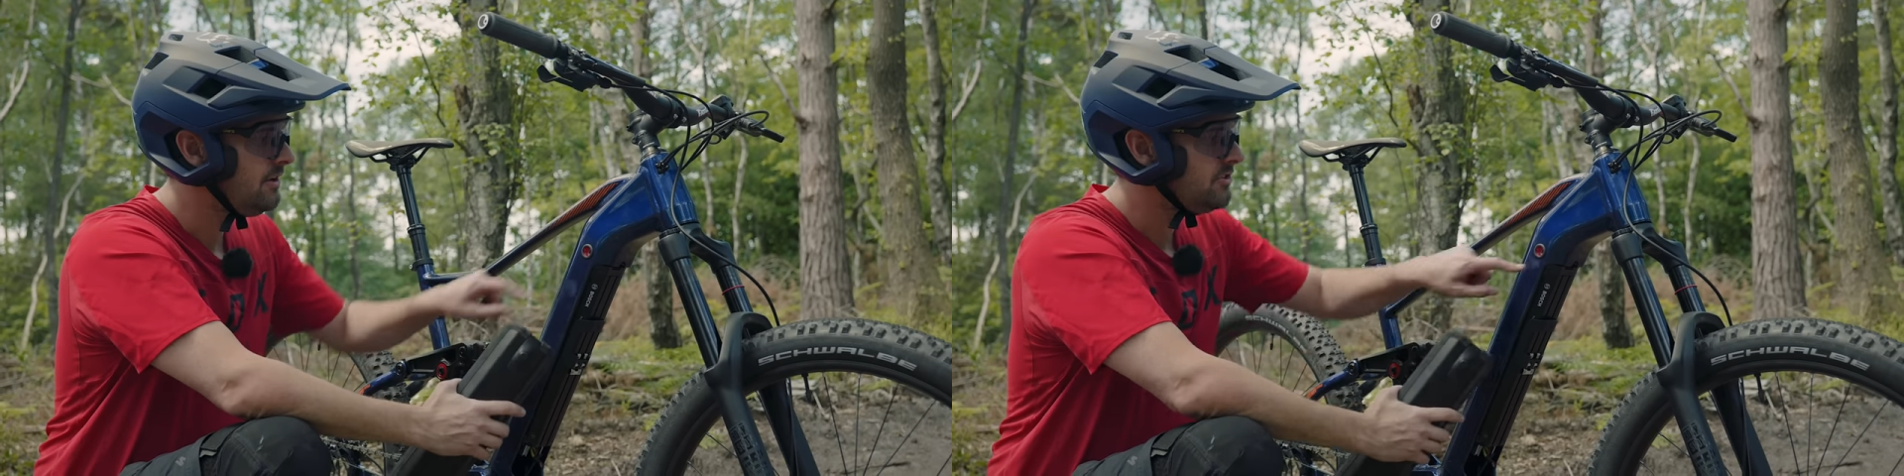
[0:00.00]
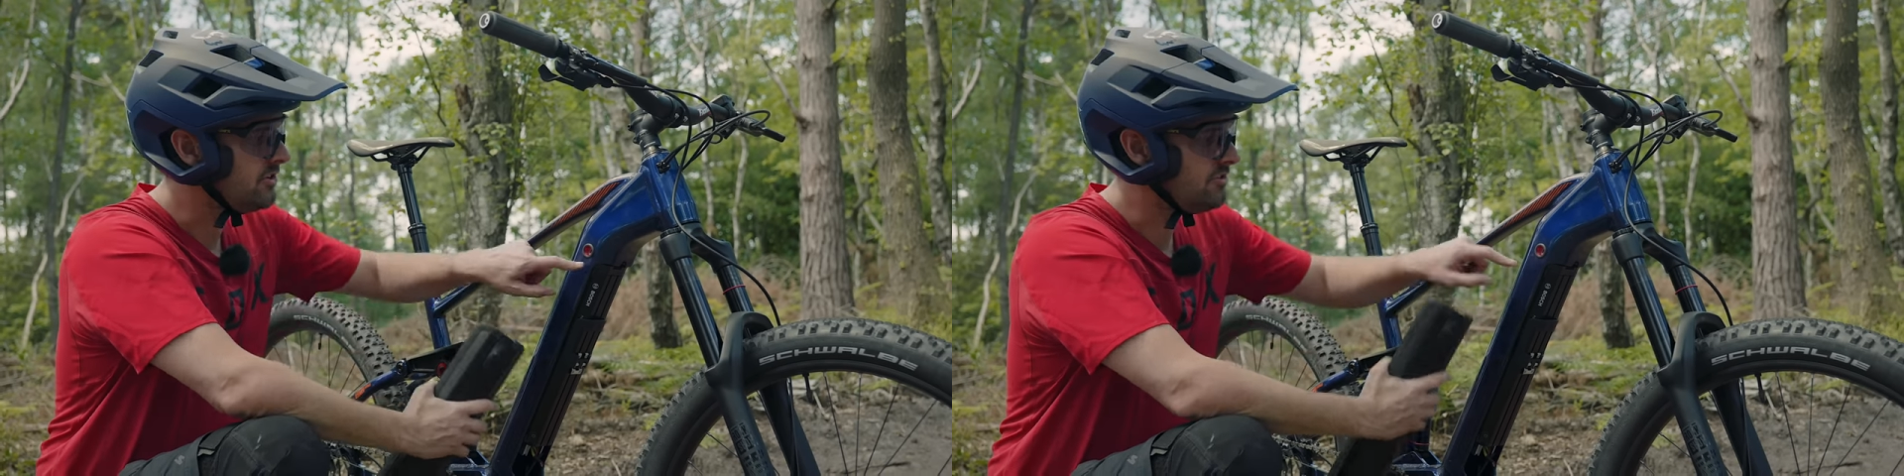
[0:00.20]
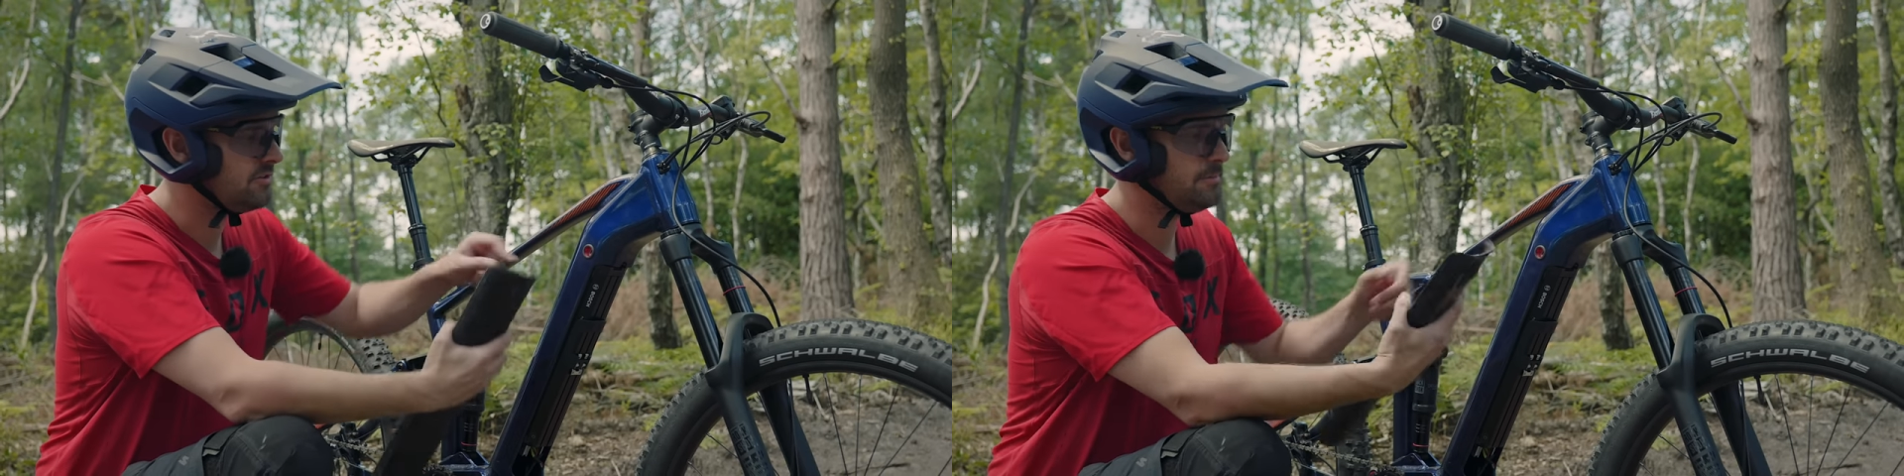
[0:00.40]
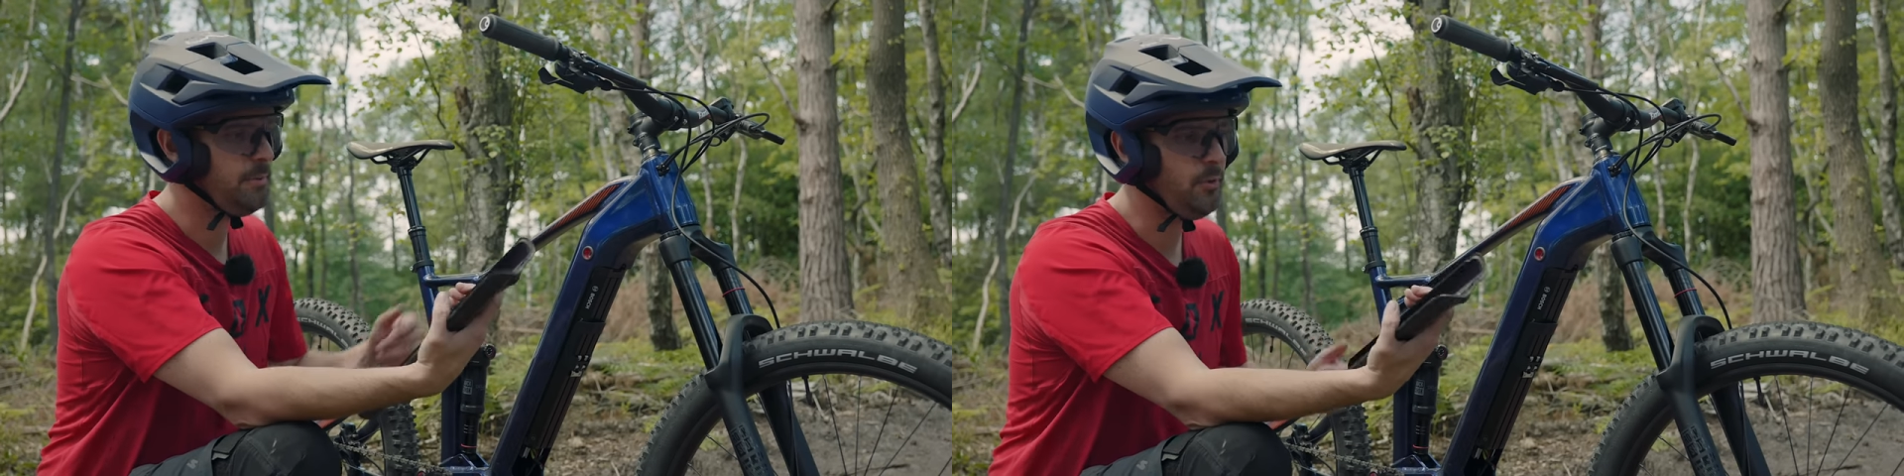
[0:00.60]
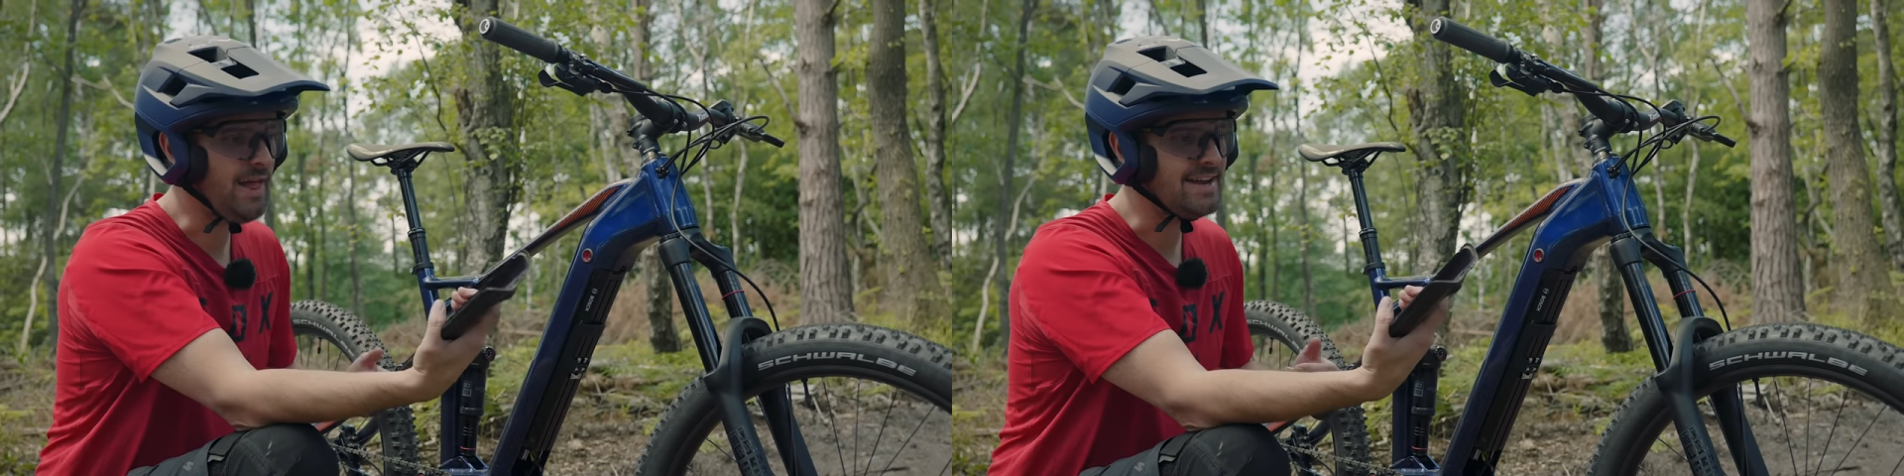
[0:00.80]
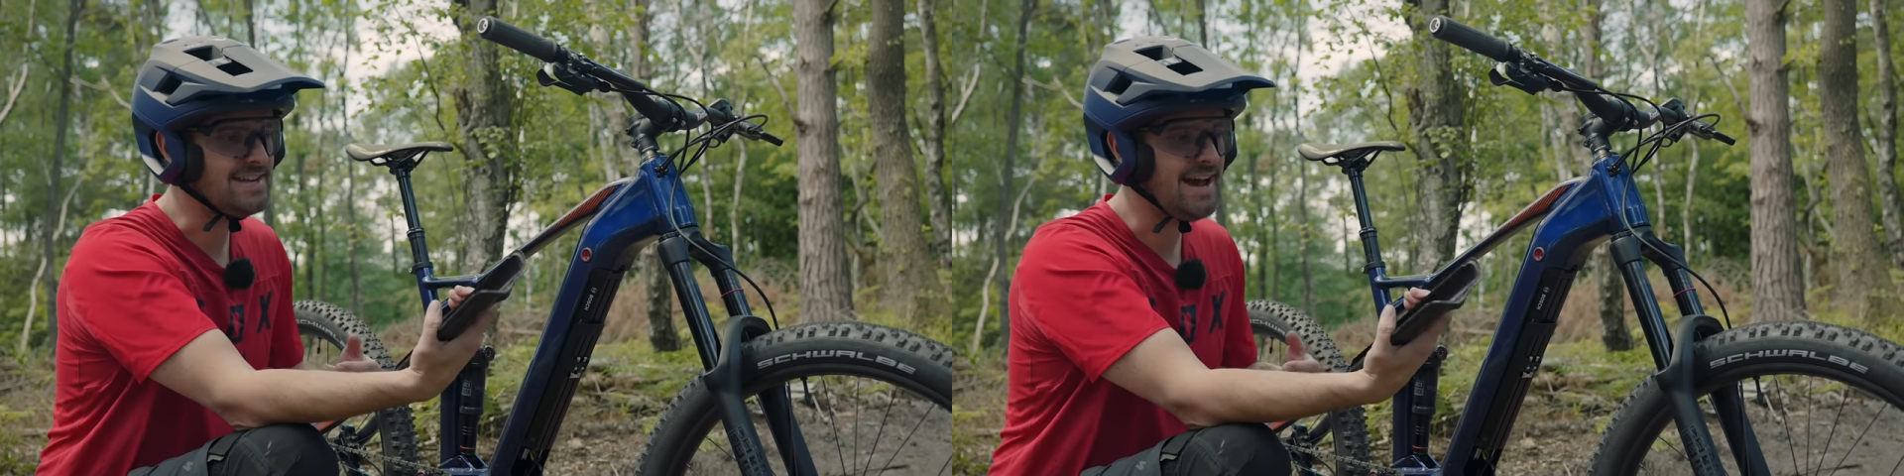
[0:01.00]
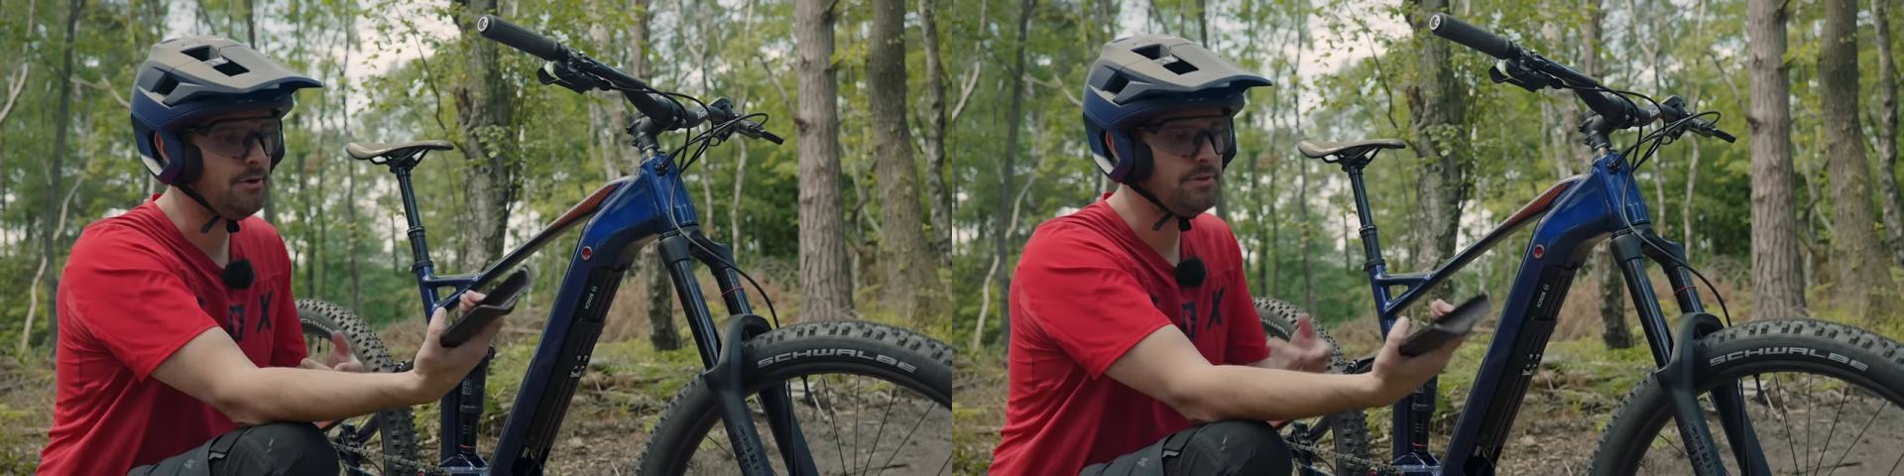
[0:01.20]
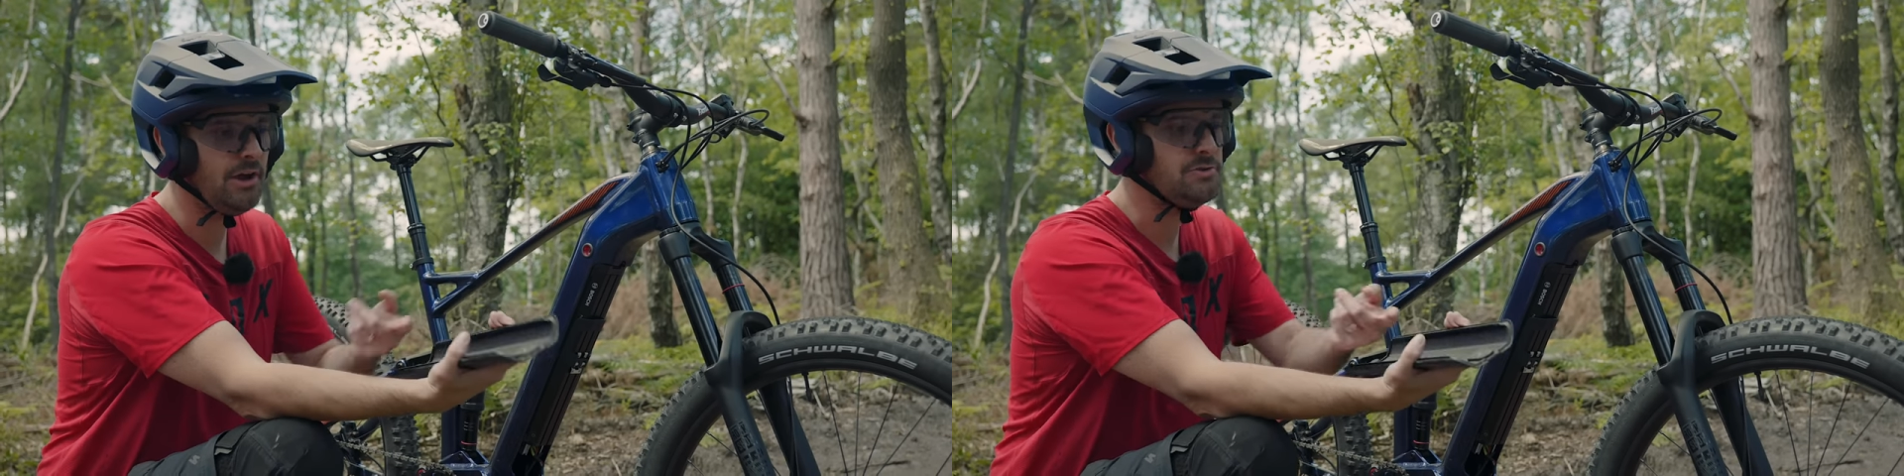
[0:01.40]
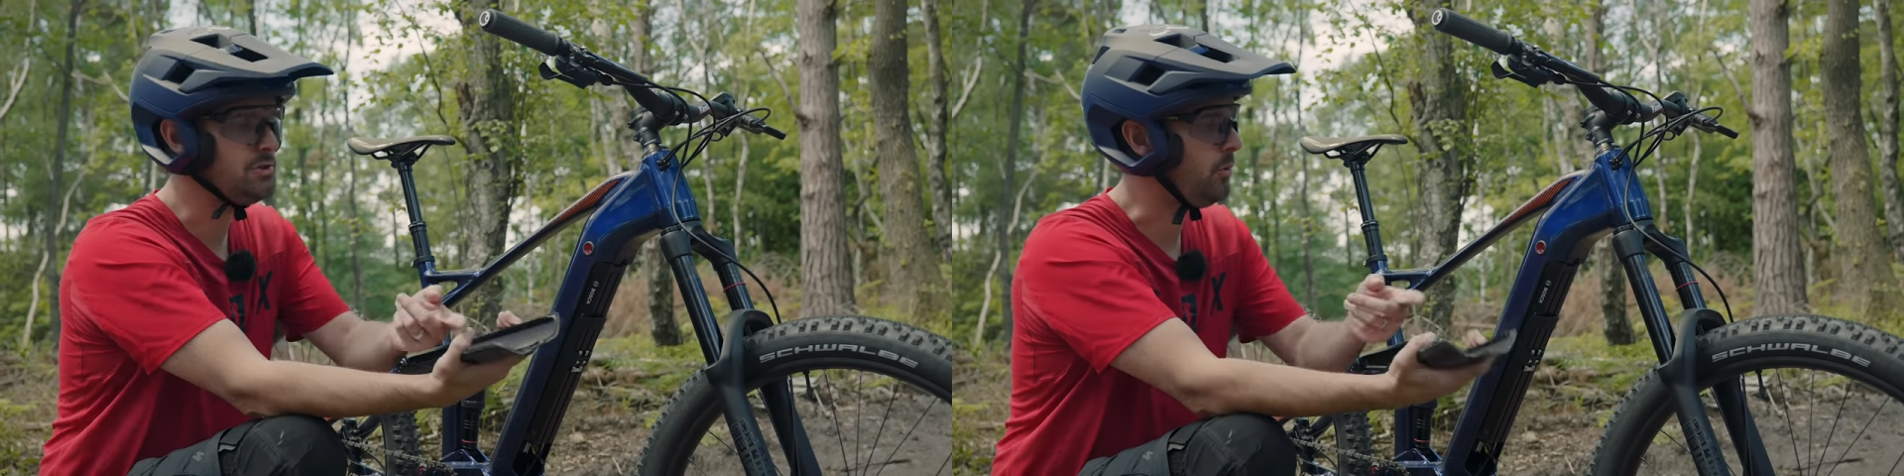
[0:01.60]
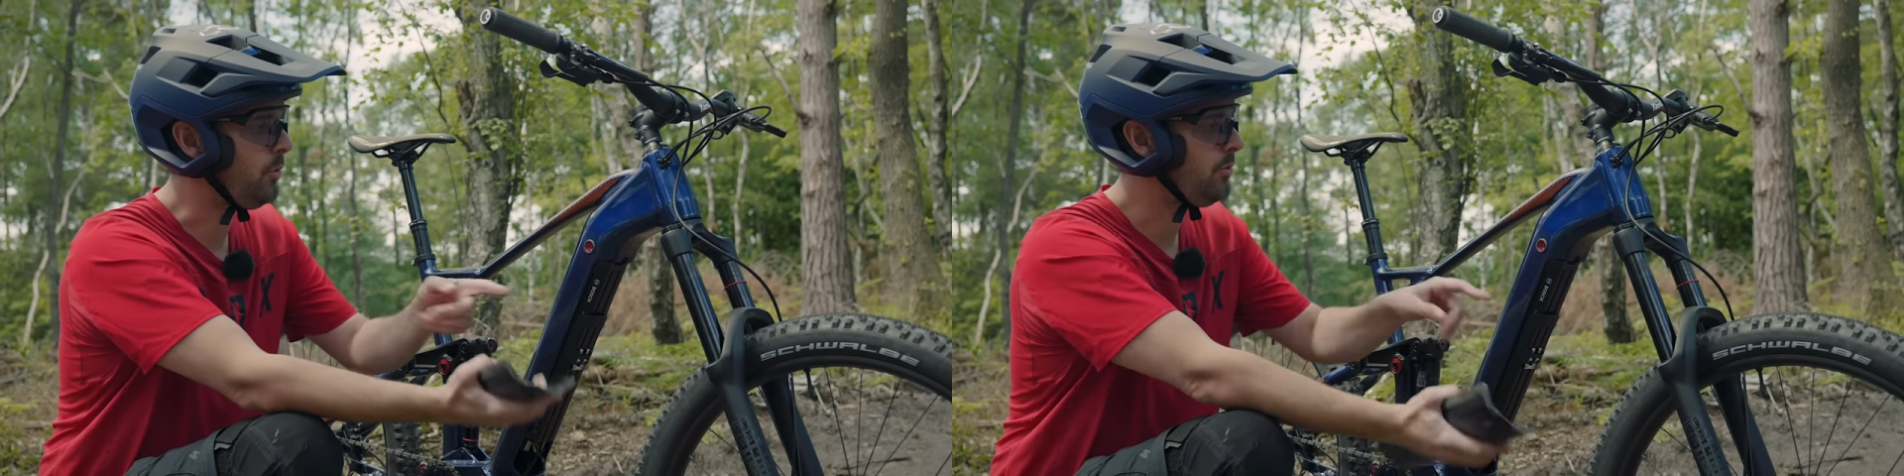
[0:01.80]
Just pull that down, no
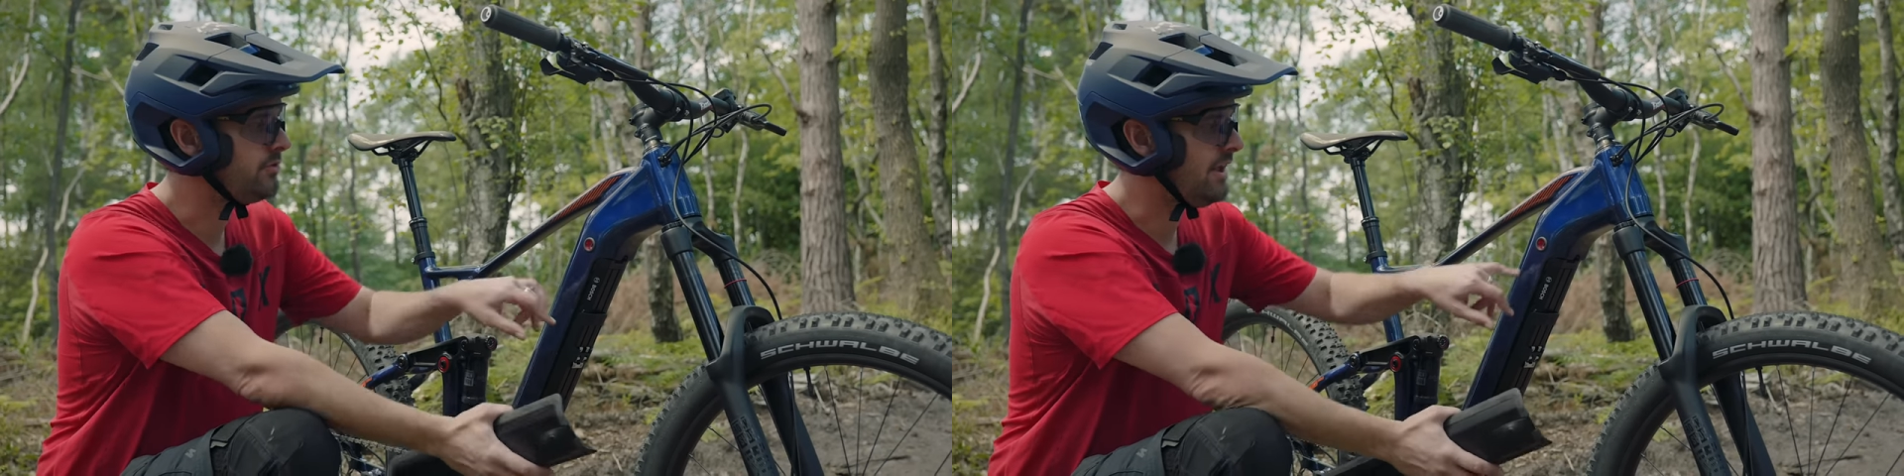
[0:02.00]
tools,